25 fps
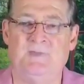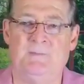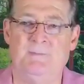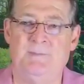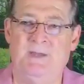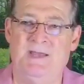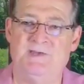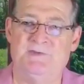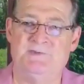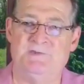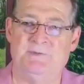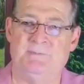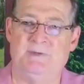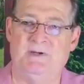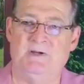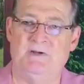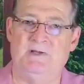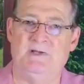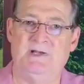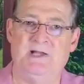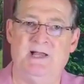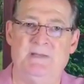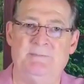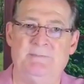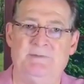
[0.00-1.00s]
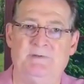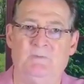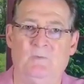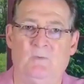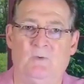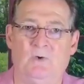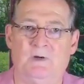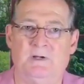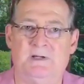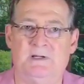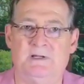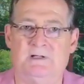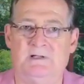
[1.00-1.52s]
Pastor Mary and I have been
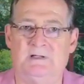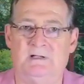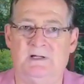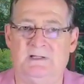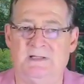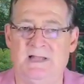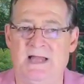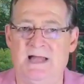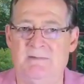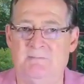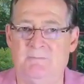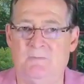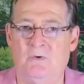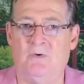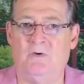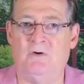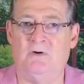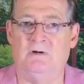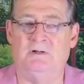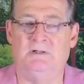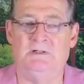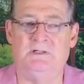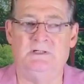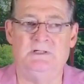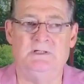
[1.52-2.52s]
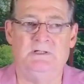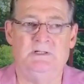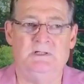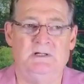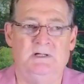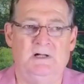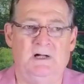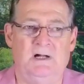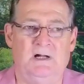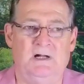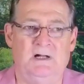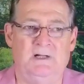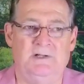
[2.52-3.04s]
working a lot more
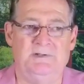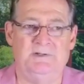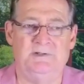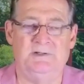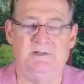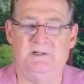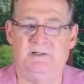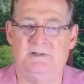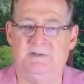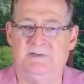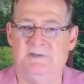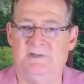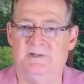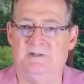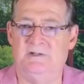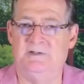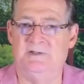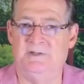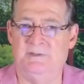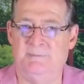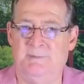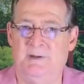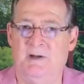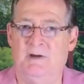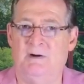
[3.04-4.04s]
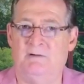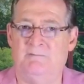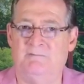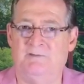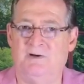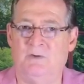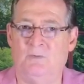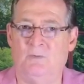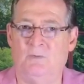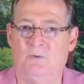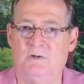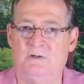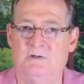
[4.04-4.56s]
on uh, the, the power of
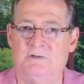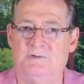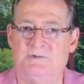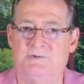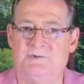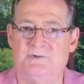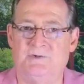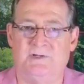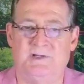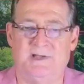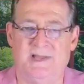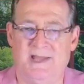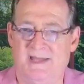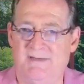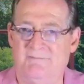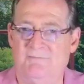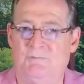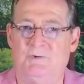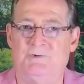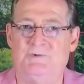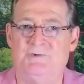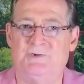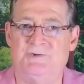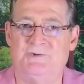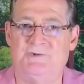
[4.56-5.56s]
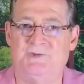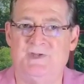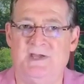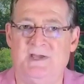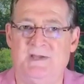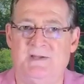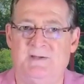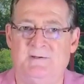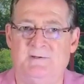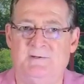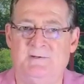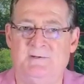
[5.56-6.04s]
our words. You can have what you say.